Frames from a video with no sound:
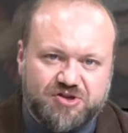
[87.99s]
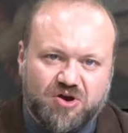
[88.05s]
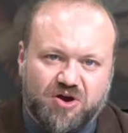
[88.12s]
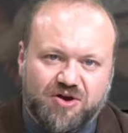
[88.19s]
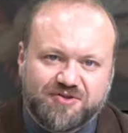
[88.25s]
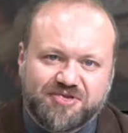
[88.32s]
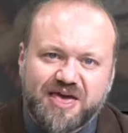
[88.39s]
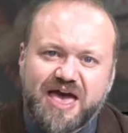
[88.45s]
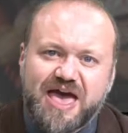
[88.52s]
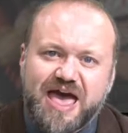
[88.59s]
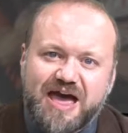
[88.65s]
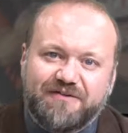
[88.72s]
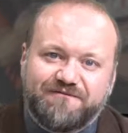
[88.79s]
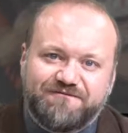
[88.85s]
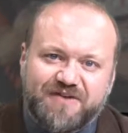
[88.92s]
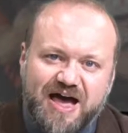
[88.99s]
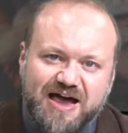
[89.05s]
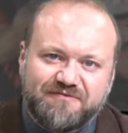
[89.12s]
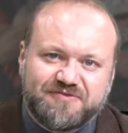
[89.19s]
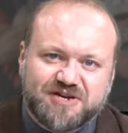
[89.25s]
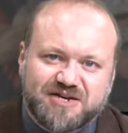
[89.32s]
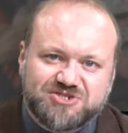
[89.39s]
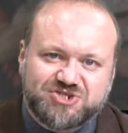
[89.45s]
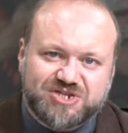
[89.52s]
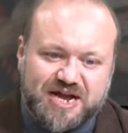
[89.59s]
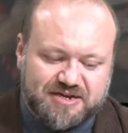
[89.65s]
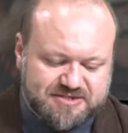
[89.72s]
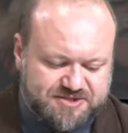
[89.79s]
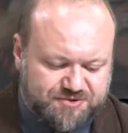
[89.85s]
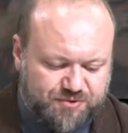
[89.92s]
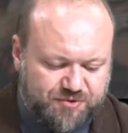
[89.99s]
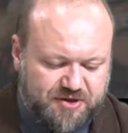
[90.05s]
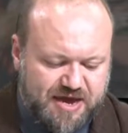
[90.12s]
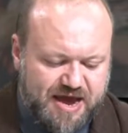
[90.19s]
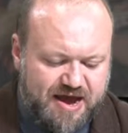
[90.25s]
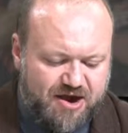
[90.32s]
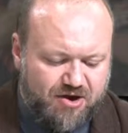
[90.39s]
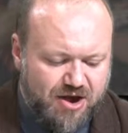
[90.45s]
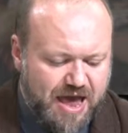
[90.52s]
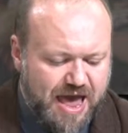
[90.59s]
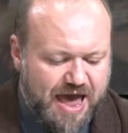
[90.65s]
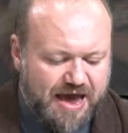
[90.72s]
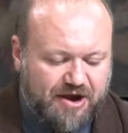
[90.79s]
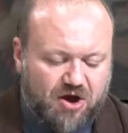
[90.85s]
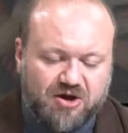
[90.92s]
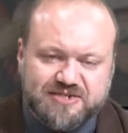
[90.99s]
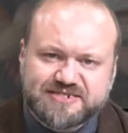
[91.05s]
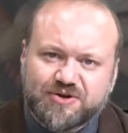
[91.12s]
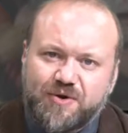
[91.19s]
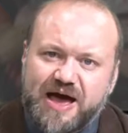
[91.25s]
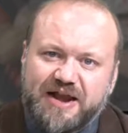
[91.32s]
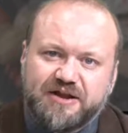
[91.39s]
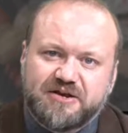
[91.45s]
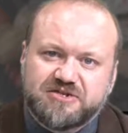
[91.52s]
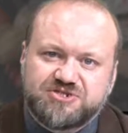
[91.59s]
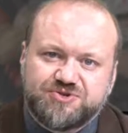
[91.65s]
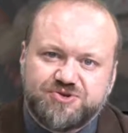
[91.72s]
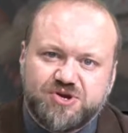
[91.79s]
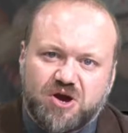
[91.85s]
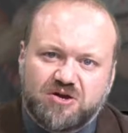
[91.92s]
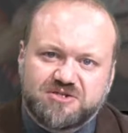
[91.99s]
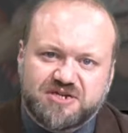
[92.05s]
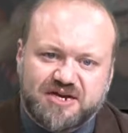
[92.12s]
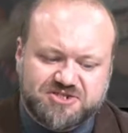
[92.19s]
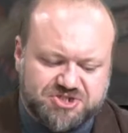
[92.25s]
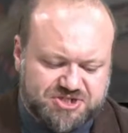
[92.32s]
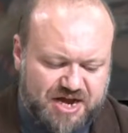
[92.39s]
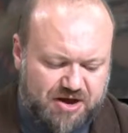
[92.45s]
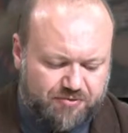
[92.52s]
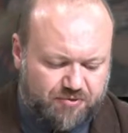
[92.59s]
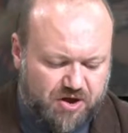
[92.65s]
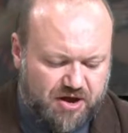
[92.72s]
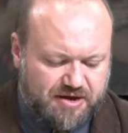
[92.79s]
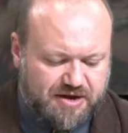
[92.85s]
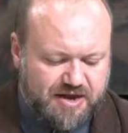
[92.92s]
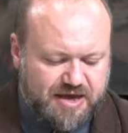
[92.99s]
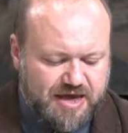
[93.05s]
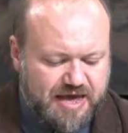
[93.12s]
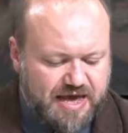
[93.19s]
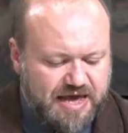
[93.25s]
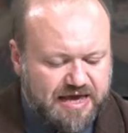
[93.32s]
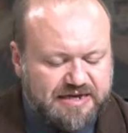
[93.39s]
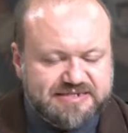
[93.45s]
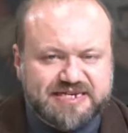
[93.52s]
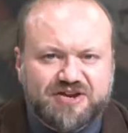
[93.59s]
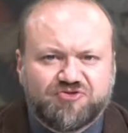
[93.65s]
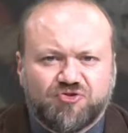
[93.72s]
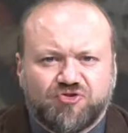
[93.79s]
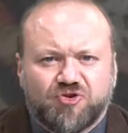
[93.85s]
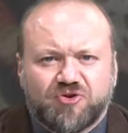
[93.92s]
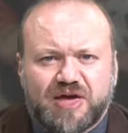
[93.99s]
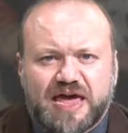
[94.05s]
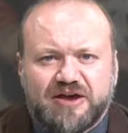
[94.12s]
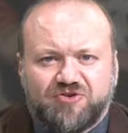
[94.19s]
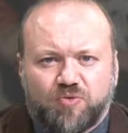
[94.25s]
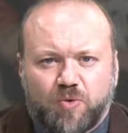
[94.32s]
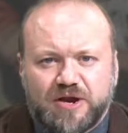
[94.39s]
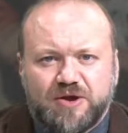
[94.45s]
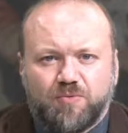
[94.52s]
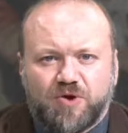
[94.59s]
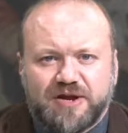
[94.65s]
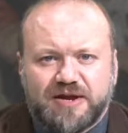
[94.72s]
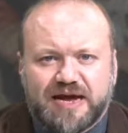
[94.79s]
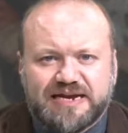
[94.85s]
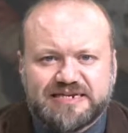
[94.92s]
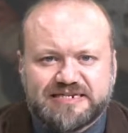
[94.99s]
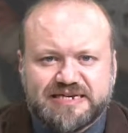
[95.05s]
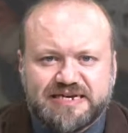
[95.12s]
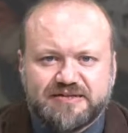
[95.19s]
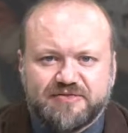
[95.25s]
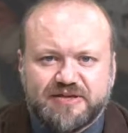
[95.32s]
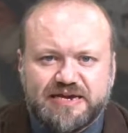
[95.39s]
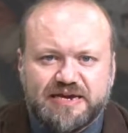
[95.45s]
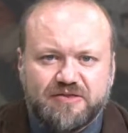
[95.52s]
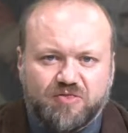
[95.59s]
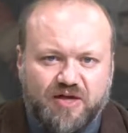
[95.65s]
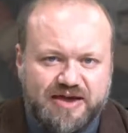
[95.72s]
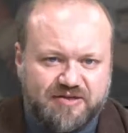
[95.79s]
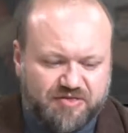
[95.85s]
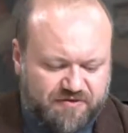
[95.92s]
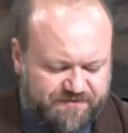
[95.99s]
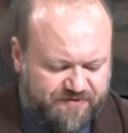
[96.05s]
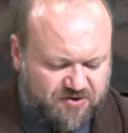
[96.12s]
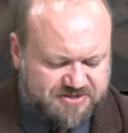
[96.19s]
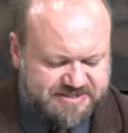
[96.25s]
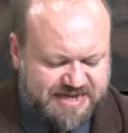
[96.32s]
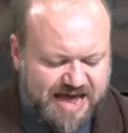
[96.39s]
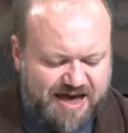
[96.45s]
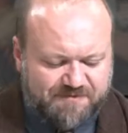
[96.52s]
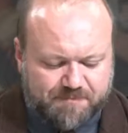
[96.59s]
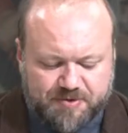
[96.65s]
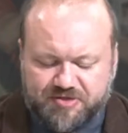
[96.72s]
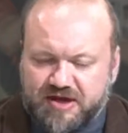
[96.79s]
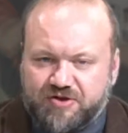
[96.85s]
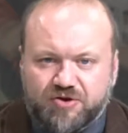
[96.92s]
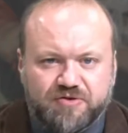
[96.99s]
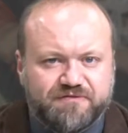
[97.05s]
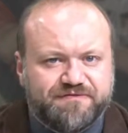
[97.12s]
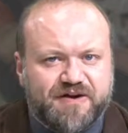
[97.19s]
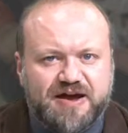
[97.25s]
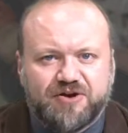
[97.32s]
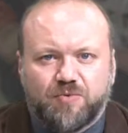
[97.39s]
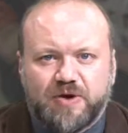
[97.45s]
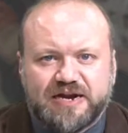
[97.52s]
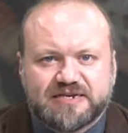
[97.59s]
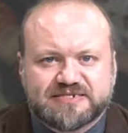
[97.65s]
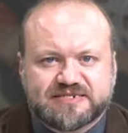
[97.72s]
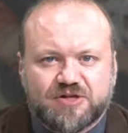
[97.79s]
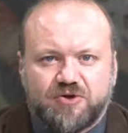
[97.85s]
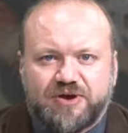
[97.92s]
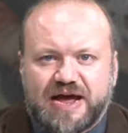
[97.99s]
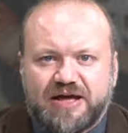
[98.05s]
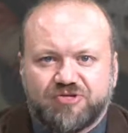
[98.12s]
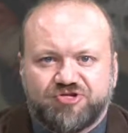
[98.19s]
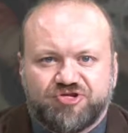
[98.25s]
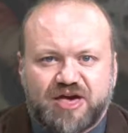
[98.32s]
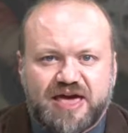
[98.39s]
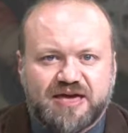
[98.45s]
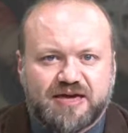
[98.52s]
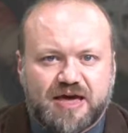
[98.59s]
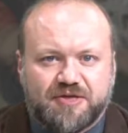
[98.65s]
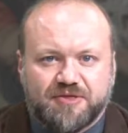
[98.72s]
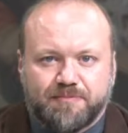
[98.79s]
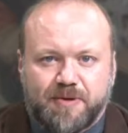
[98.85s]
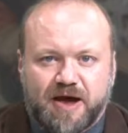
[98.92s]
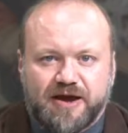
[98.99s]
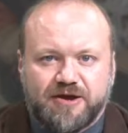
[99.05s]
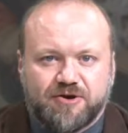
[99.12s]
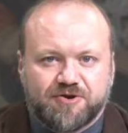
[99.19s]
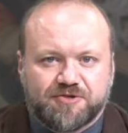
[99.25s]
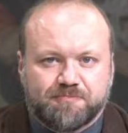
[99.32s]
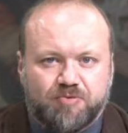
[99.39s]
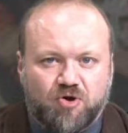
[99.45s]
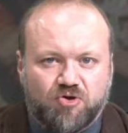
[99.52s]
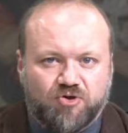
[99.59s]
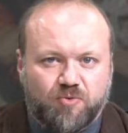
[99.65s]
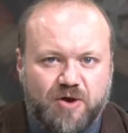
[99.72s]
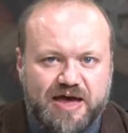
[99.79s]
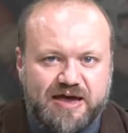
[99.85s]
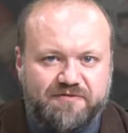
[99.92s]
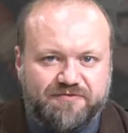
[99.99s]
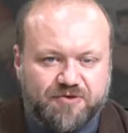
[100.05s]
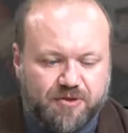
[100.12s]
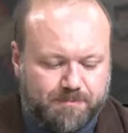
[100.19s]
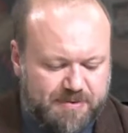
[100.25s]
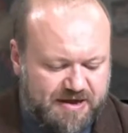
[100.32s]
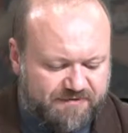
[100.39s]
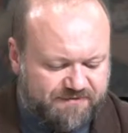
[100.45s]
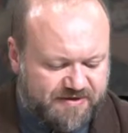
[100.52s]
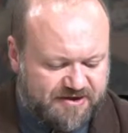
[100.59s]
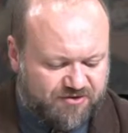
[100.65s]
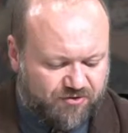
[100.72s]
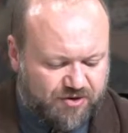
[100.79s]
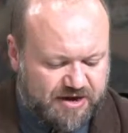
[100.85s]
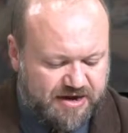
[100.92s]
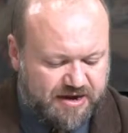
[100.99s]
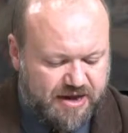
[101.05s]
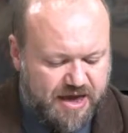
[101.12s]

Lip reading: yards and 5 touchdowns through the air, and also added a 2-yard touchdown run. Central took a 21-19 lead late in the first half, but they couldn't find a way to slow down Shank, and the Pioneers pulled away for the big victory.